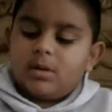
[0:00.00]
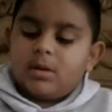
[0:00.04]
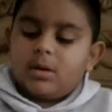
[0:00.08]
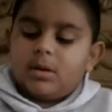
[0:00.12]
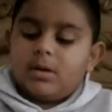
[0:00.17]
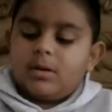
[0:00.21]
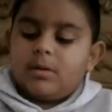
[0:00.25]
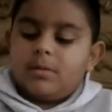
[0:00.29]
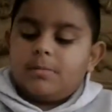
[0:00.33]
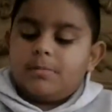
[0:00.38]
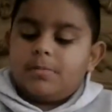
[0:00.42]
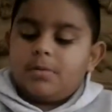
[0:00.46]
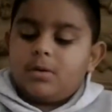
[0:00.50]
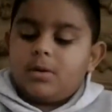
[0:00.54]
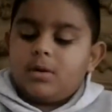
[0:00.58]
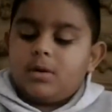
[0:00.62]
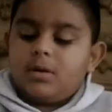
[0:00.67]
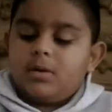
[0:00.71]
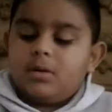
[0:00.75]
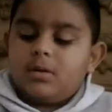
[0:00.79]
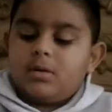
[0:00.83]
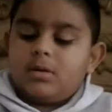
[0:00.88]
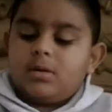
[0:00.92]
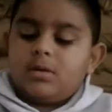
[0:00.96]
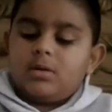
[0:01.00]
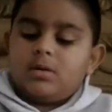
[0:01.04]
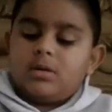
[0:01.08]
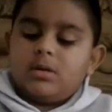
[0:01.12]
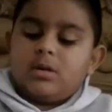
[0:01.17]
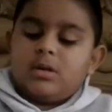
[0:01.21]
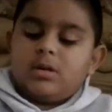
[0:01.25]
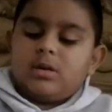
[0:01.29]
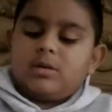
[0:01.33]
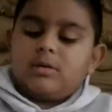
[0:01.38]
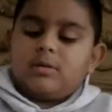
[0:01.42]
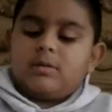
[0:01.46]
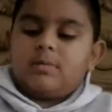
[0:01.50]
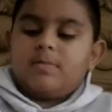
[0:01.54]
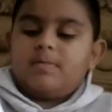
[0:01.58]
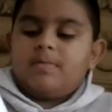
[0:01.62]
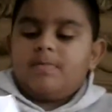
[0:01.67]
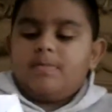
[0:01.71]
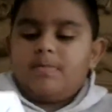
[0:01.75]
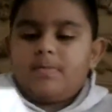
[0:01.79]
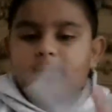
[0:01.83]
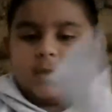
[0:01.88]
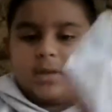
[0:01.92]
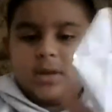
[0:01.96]
and put it on like
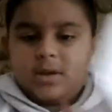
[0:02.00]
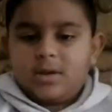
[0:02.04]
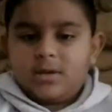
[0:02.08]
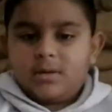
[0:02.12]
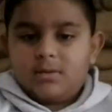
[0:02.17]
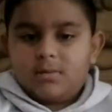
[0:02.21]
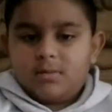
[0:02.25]
that.